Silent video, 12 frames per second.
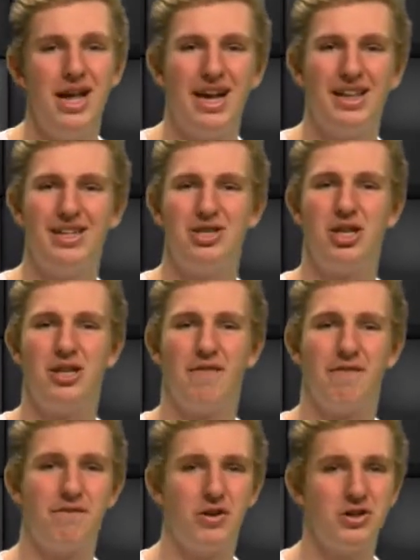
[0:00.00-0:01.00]
clinching the
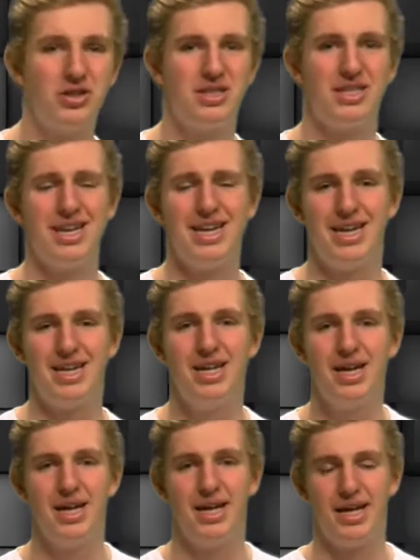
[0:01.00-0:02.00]
first seed
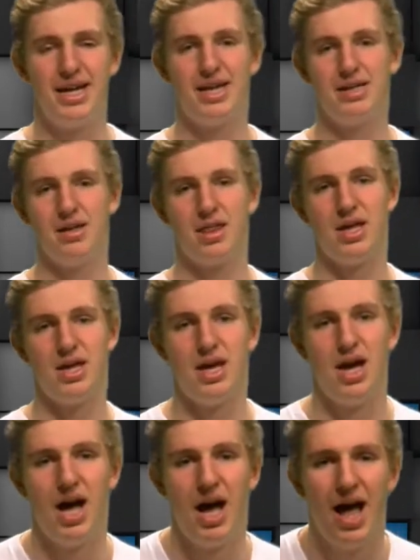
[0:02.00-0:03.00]
in the
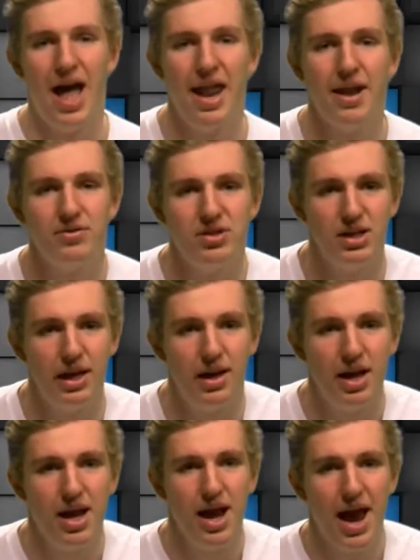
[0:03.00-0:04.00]
NFC.
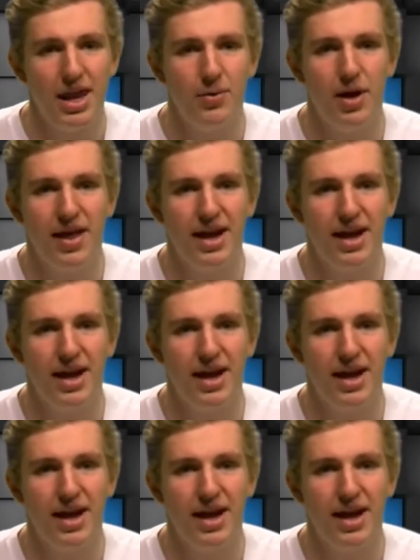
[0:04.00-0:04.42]
Anyway,